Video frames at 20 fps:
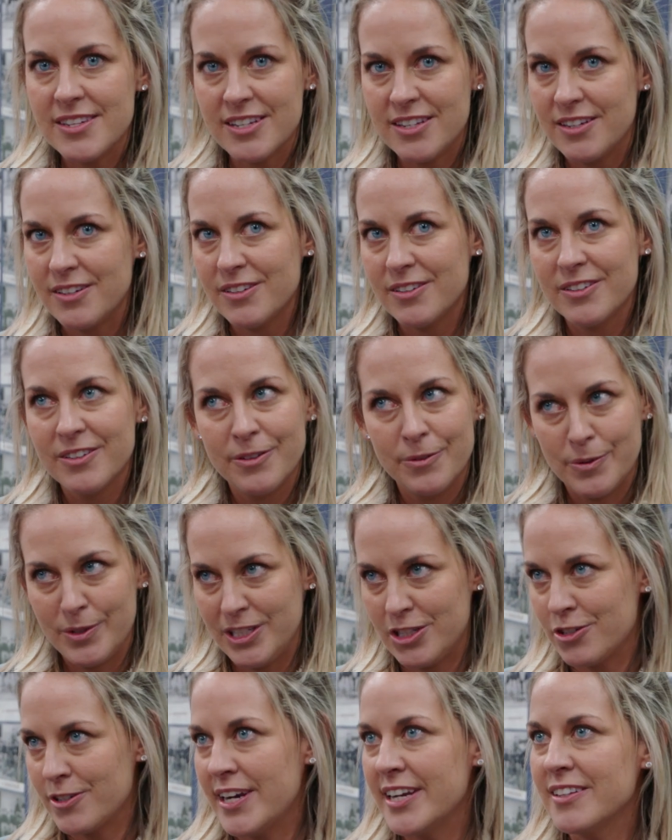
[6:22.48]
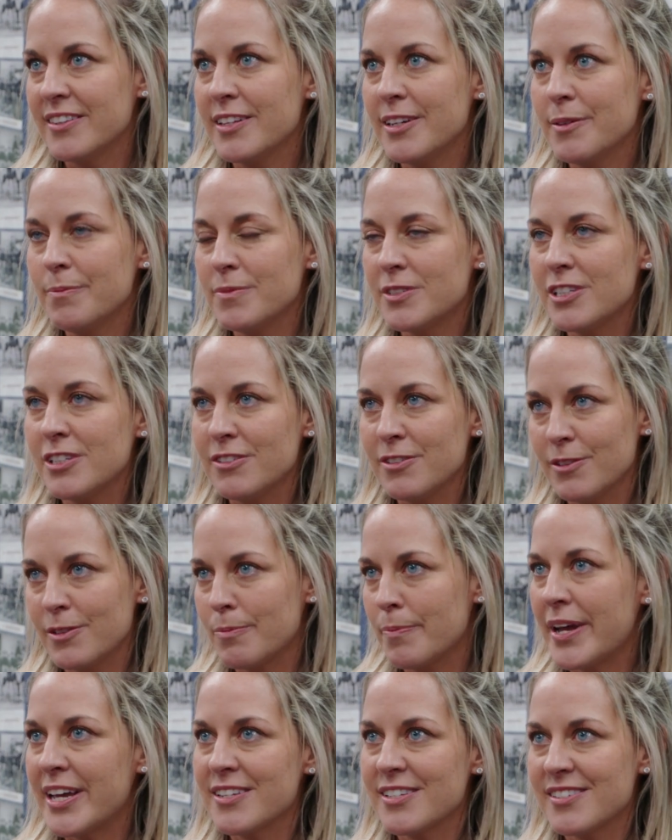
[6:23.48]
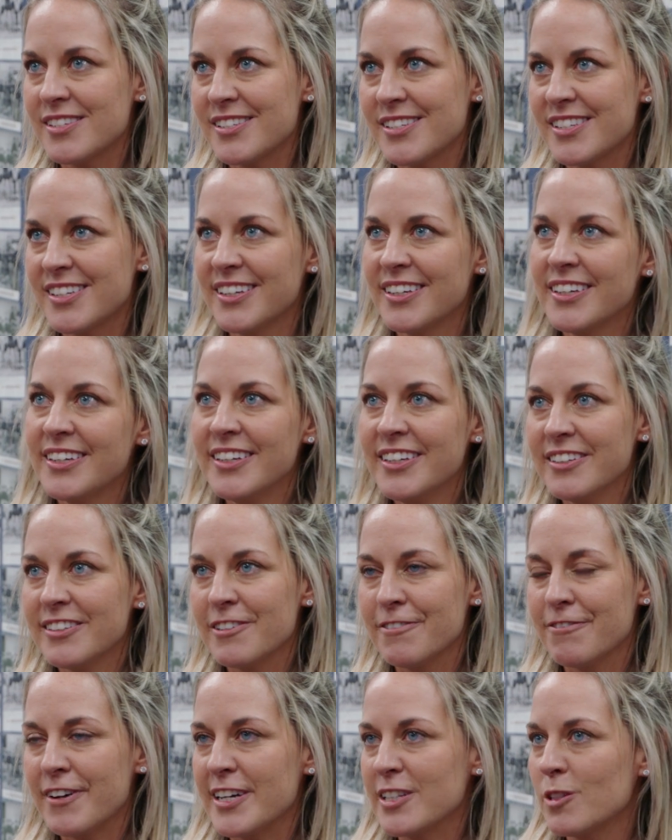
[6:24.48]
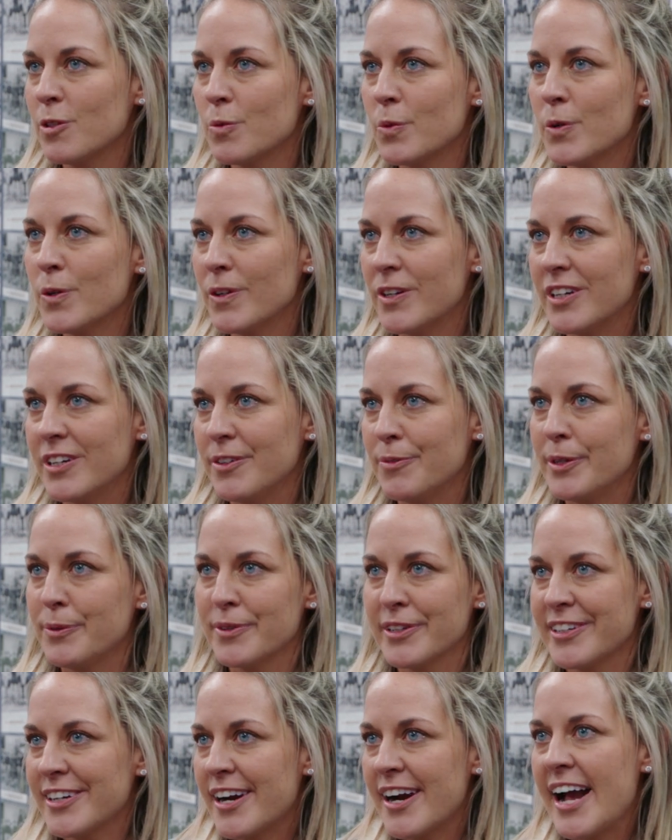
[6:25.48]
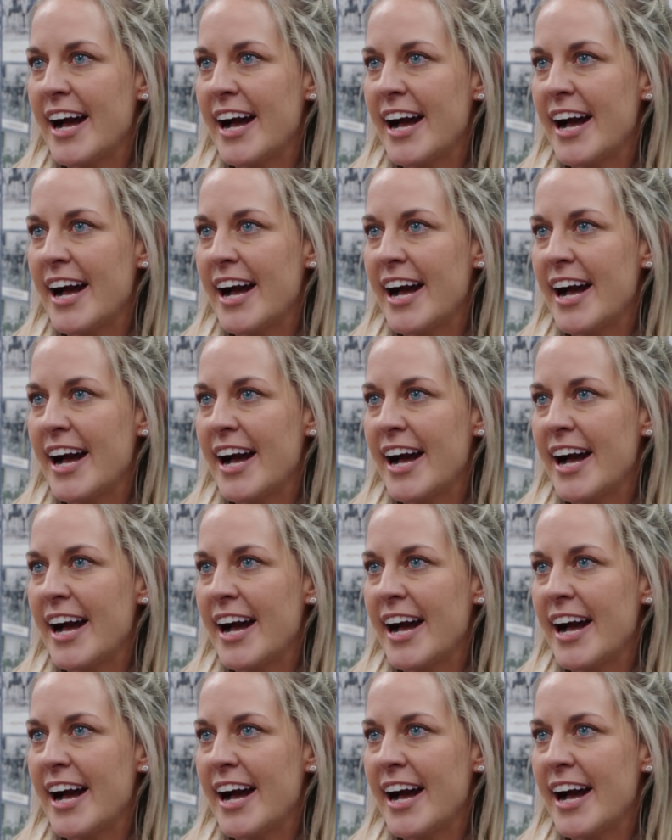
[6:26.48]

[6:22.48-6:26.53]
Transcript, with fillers: then we trained them to do their best to fight the war. We were their